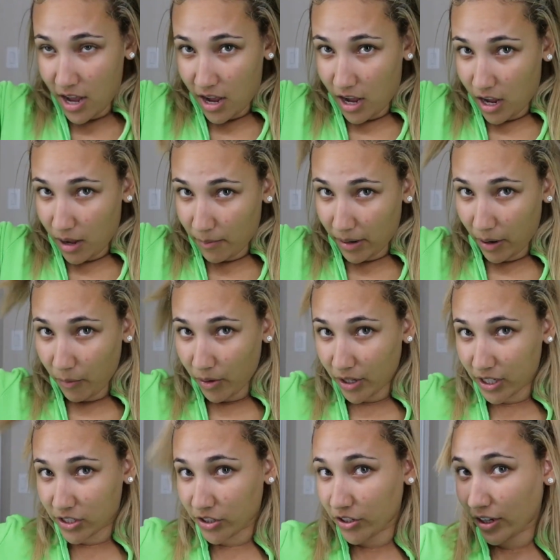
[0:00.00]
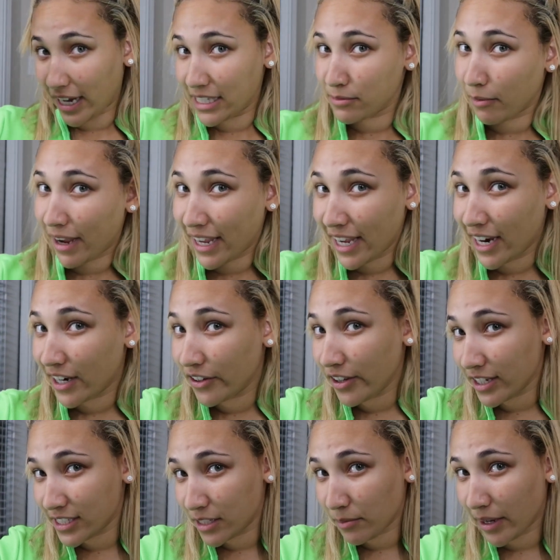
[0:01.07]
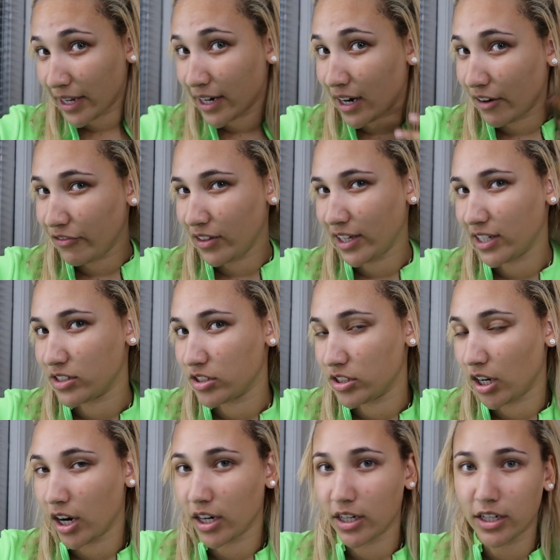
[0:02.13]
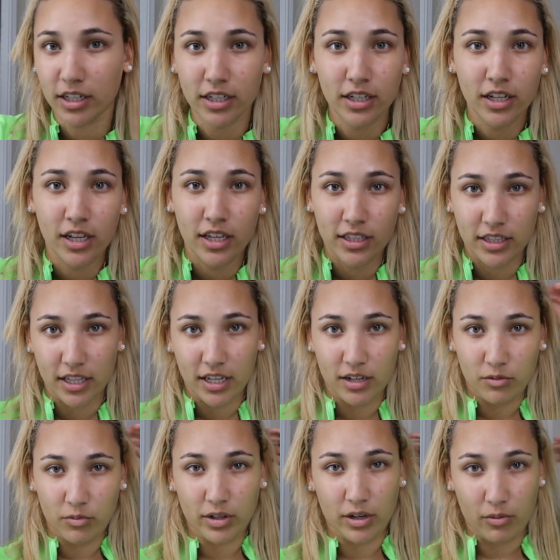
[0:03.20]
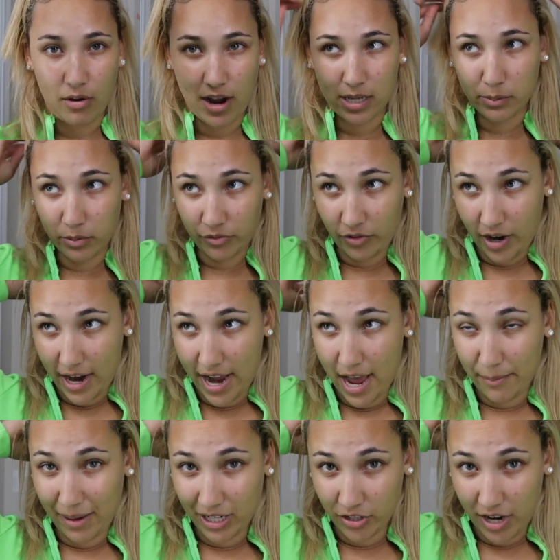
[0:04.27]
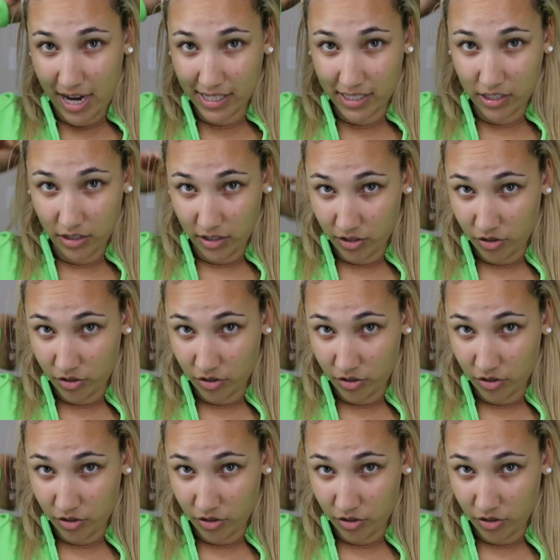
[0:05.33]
But I wanted to show you guys my hair. You guys see my hair? I feel like it's darker than what it was before I had my dreads.